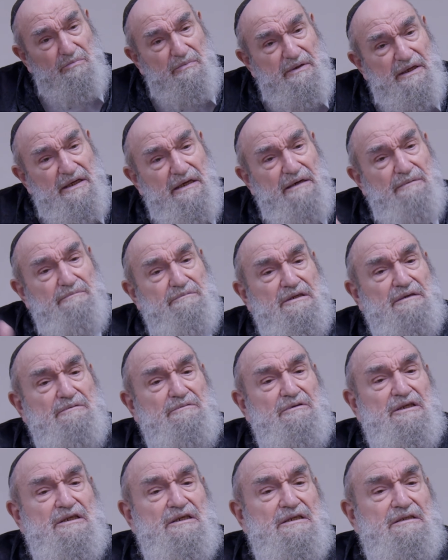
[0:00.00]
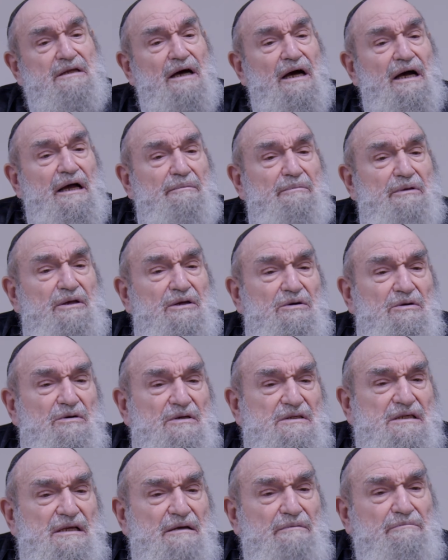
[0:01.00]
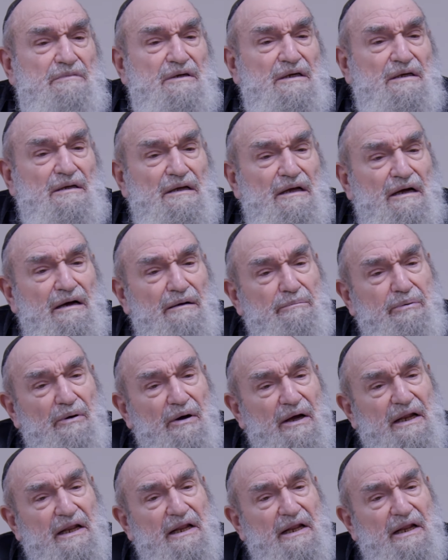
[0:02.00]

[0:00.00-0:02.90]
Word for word: me I'm, I'm going to die because I'm I'm part